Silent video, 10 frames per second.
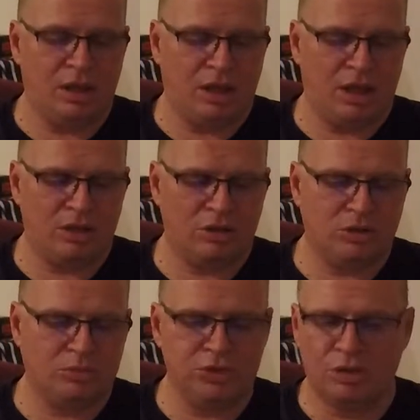And,
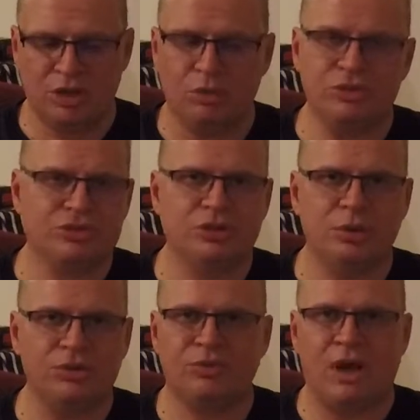he
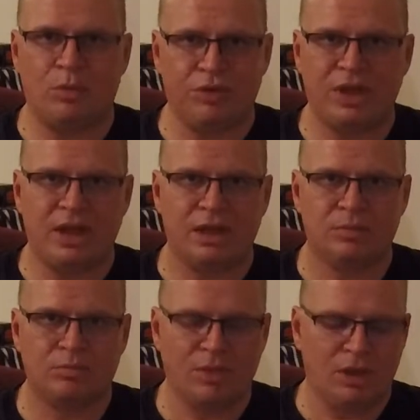was fine with that.
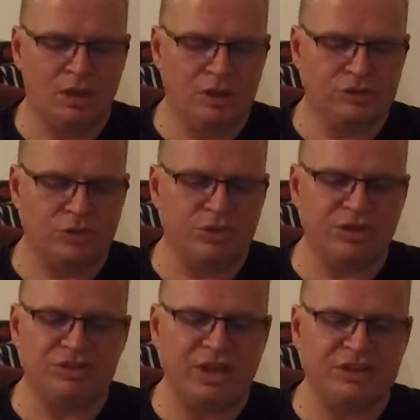So
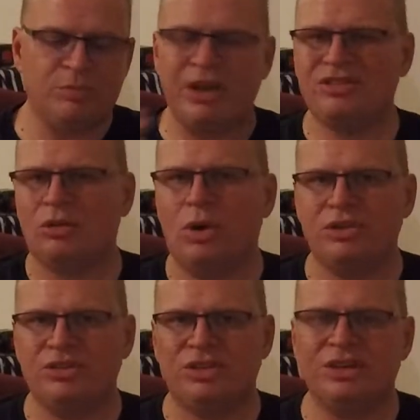that's basically what
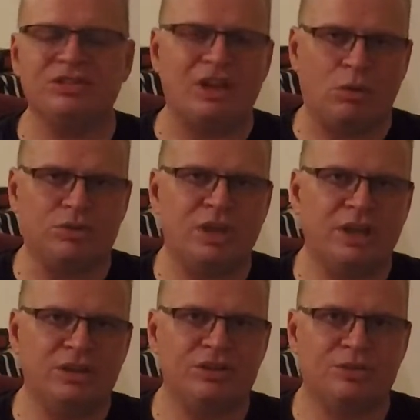this is I'm going to
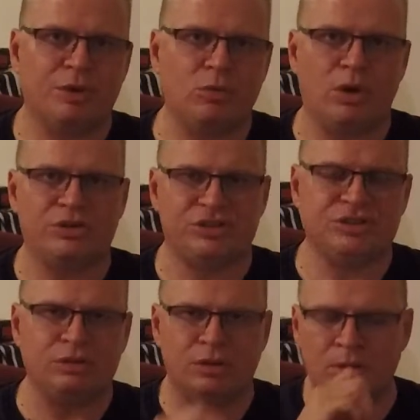take these three questions
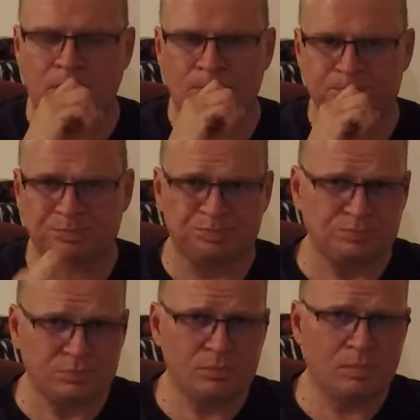and
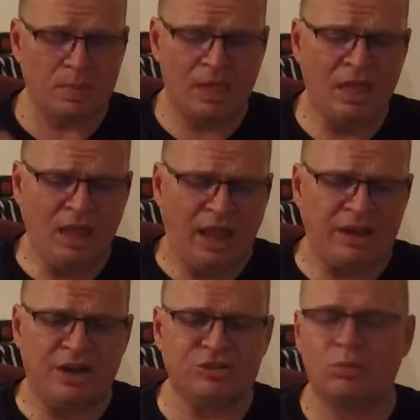
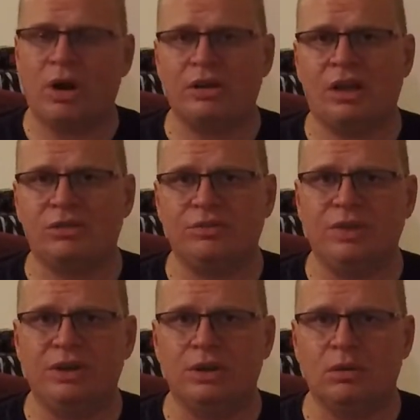answer them right now in this
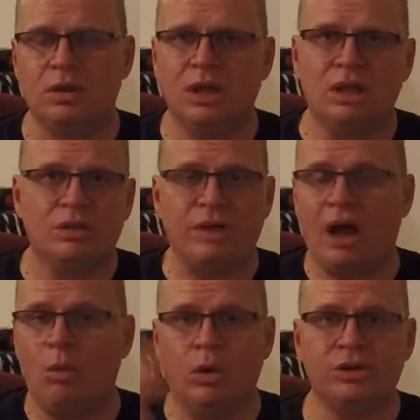video. Now, I
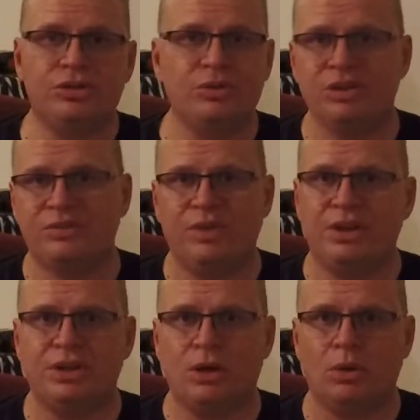wanted to do this
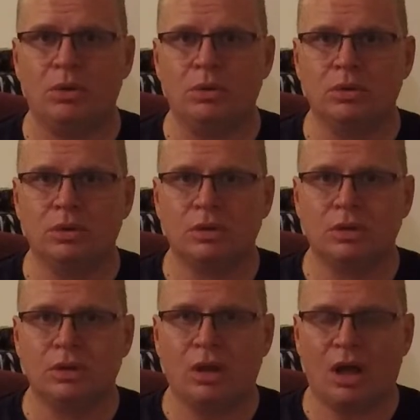video
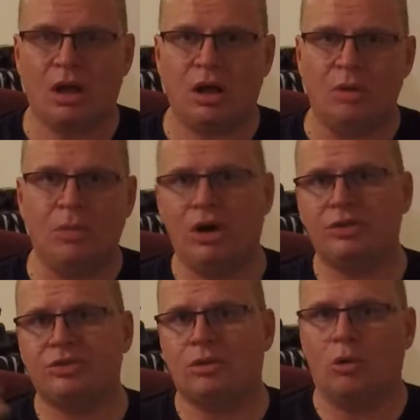a
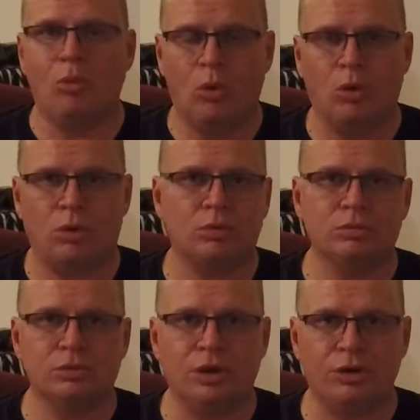month or more
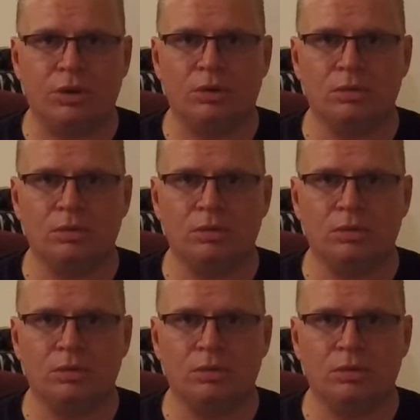ago.